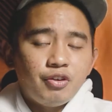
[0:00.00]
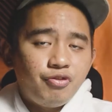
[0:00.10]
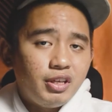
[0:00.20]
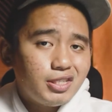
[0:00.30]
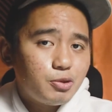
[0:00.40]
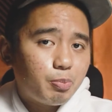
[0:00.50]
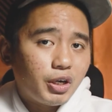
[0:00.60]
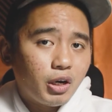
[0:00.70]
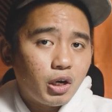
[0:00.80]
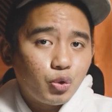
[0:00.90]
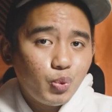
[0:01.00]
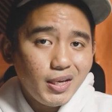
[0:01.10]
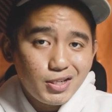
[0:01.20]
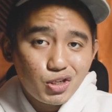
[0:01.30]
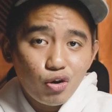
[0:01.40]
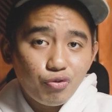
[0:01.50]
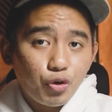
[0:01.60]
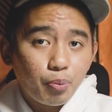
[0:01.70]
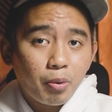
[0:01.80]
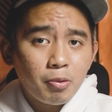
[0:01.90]
If this particular tweak solved
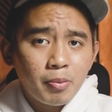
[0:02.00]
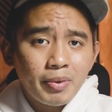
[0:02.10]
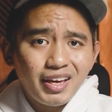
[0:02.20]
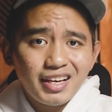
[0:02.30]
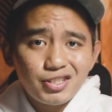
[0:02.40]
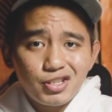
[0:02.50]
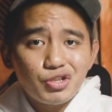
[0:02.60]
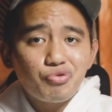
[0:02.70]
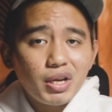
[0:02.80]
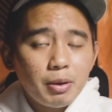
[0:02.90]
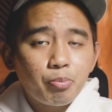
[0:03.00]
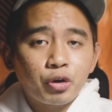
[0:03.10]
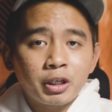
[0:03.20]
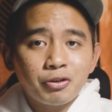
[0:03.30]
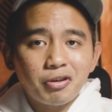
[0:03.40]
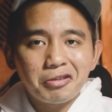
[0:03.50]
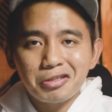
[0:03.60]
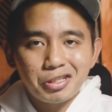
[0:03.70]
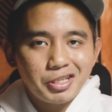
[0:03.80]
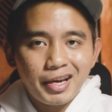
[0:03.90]
your problem, I guess it's really important to
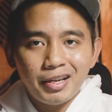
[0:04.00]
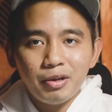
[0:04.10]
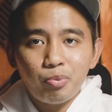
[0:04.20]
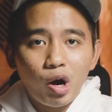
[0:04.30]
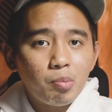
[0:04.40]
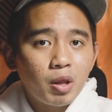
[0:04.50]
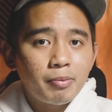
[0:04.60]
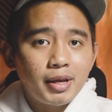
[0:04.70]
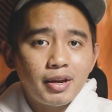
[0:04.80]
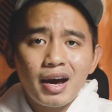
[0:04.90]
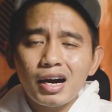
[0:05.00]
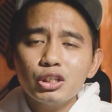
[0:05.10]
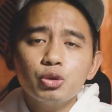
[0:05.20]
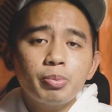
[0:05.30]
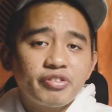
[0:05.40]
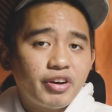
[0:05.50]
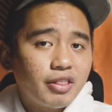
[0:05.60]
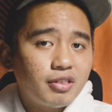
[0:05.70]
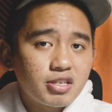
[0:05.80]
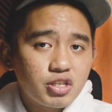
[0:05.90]
understand the problem and how to
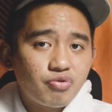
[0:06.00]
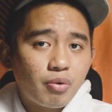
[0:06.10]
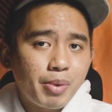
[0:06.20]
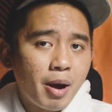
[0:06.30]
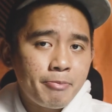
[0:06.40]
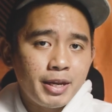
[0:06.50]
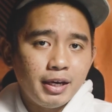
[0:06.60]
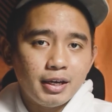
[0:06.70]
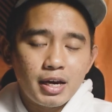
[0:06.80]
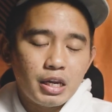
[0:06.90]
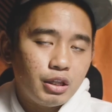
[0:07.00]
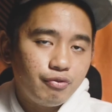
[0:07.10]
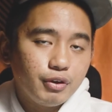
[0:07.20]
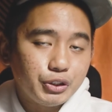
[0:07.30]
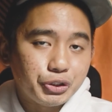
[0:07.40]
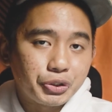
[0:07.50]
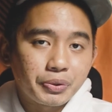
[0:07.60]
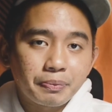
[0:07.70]
prevent this from happening again in the future.